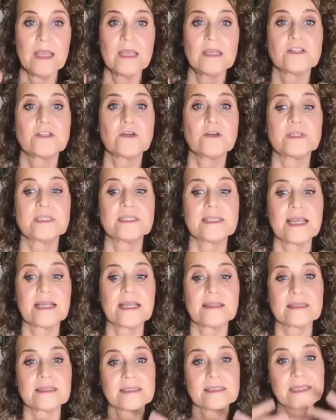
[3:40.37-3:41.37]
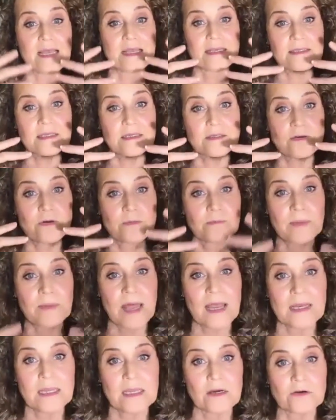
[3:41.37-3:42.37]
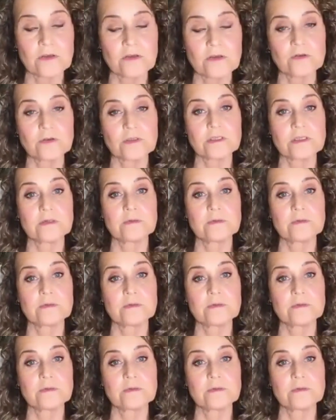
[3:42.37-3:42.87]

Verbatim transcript: So it's like the cells in your body are used